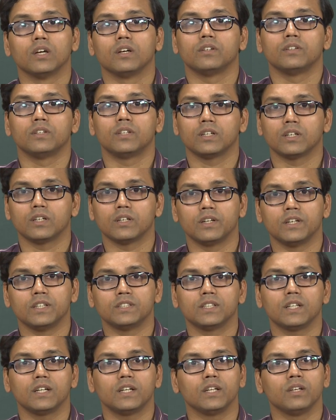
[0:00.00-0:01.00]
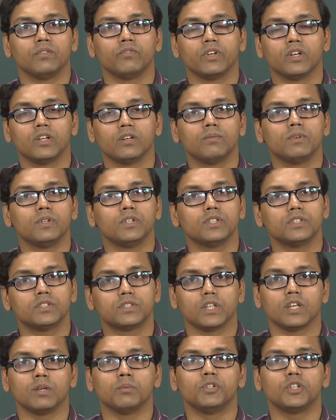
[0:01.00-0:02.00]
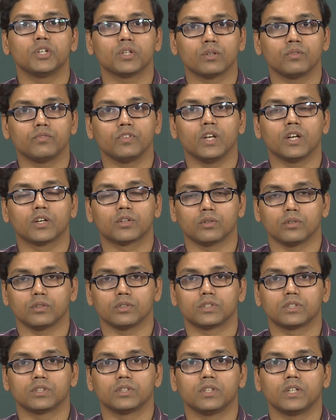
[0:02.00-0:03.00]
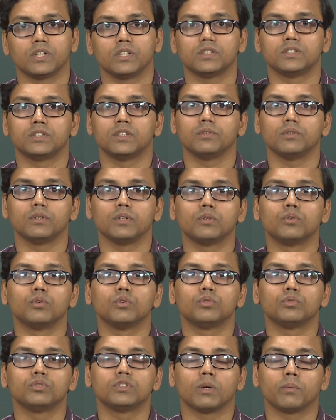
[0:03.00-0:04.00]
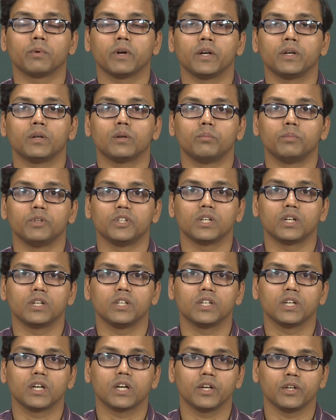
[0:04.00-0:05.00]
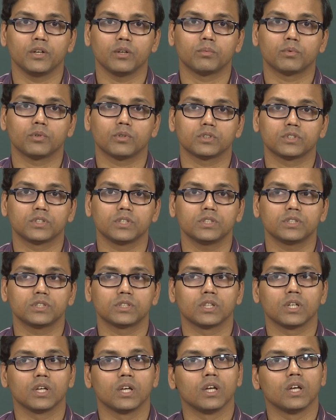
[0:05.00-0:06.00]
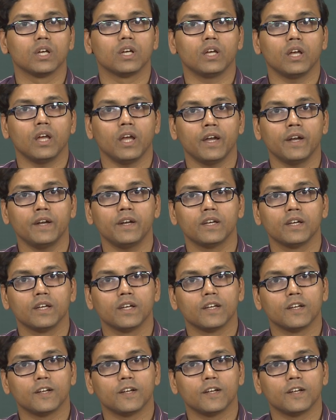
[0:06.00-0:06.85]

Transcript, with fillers: the result invariably is emission of electrons that is they will go through some kind of beta decay kind of process and